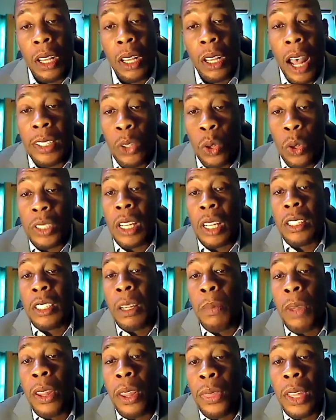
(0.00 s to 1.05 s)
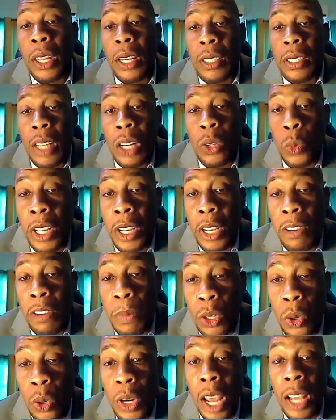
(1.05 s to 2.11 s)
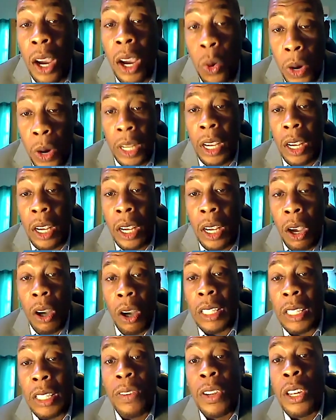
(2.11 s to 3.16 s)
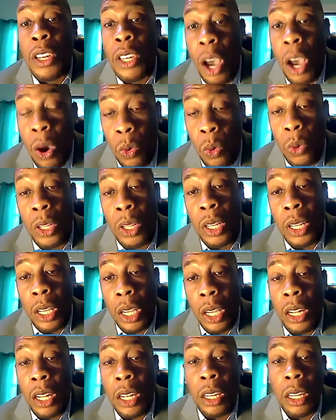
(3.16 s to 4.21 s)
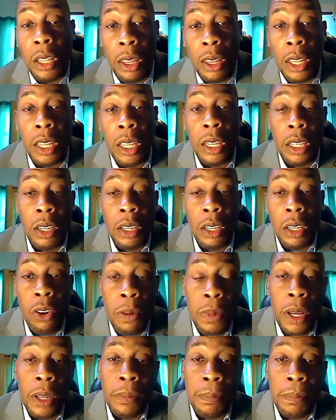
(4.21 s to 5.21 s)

And those are some of the things that we've been doing and are working on even now in the Caribbean.